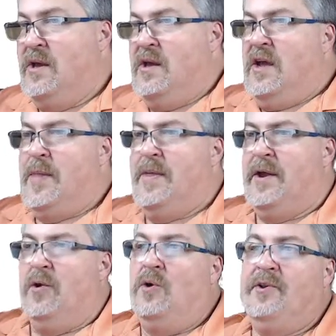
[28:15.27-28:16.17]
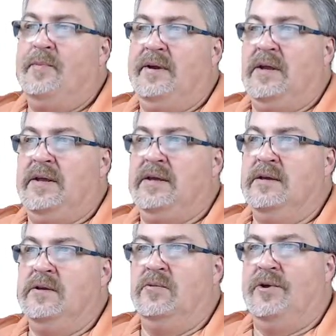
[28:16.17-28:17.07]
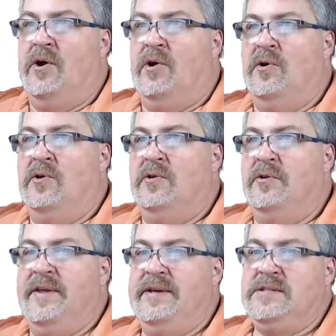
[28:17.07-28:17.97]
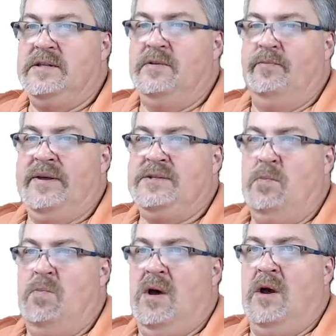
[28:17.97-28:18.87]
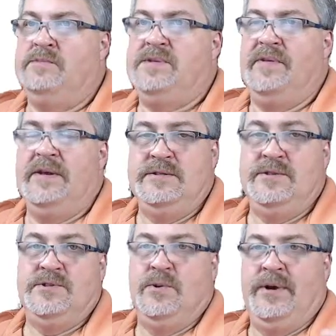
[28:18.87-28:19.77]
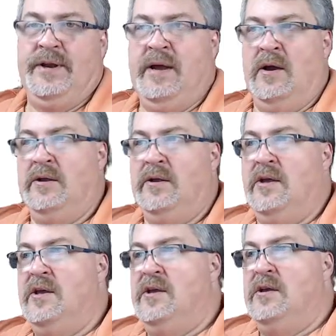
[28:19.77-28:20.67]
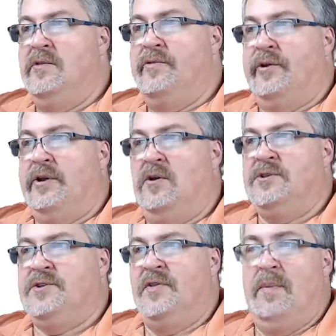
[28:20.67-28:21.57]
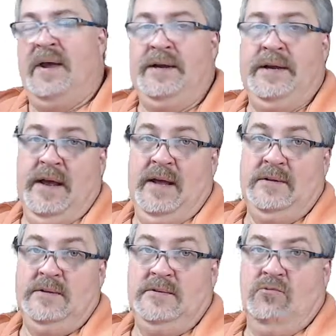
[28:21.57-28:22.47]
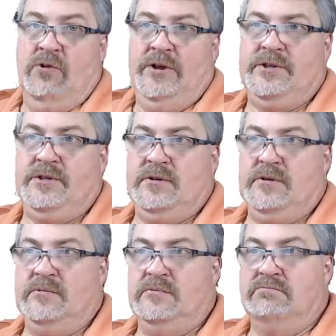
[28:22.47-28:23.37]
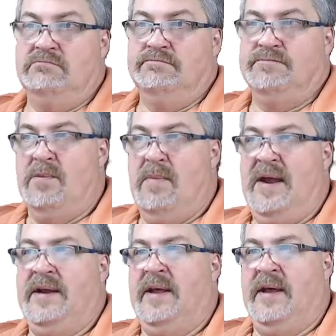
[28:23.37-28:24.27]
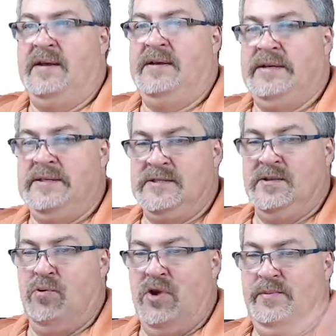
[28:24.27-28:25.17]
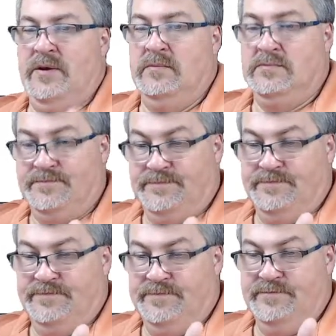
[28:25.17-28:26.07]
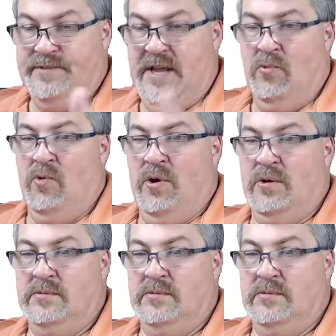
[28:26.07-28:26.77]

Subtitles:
And then ultimately, when all these little bits and bobs and things are sorted out, they're going to launch on the mainnet, which the mainnet is the premium network.